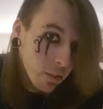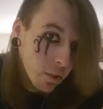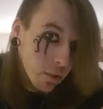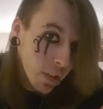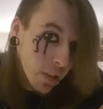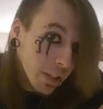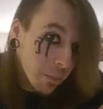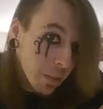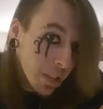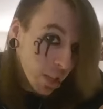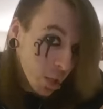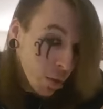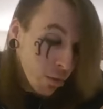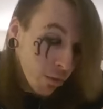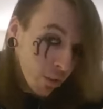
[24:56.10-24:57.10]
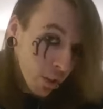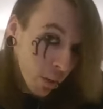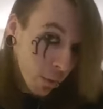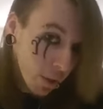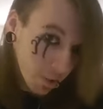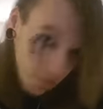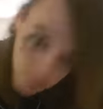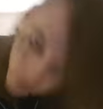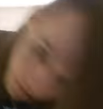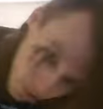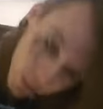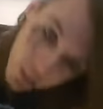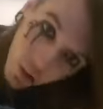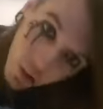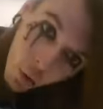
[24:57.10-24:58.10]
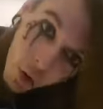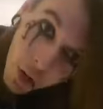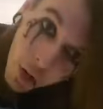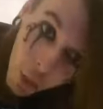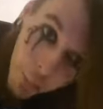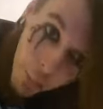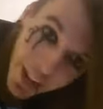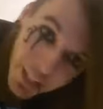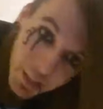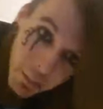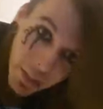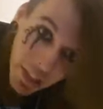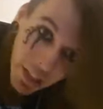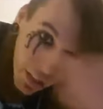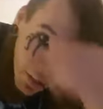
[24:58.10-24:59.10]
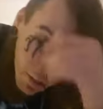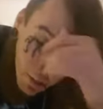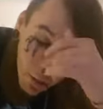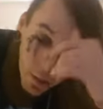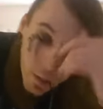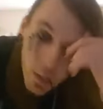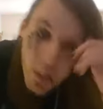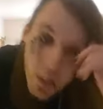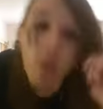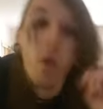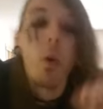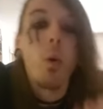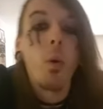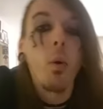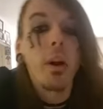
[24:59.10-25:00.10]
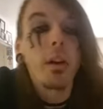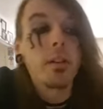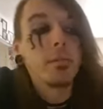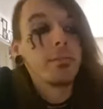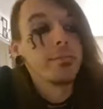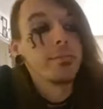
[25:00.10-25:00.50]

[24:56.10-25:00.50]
trying to be you for once, or go back to being you? Or